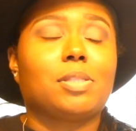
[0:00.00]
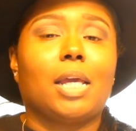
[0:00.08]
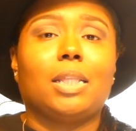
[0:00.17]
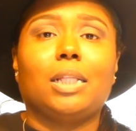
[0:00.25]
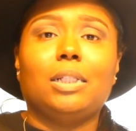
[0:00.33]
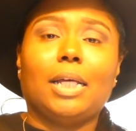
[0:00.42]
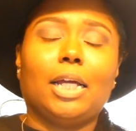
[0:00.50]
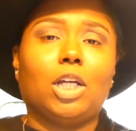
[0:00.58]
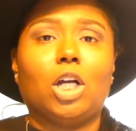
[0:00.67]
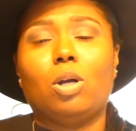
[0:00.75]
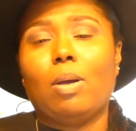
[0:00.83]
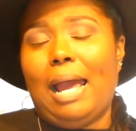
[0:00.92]
like the Let
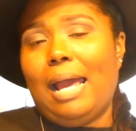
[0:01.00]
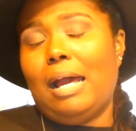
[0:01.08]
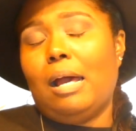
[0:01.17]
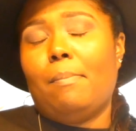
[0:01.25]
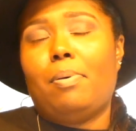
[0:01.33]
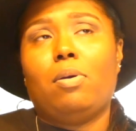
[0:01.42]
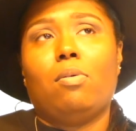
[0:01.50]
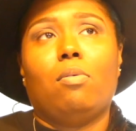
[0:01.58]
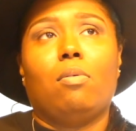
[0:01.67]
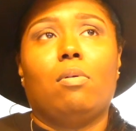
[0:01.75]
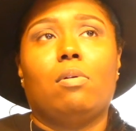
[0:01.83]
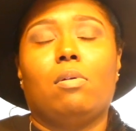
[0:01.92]
Go app
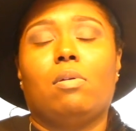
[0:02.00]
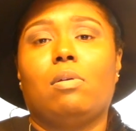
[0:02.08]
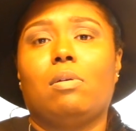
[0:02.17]
or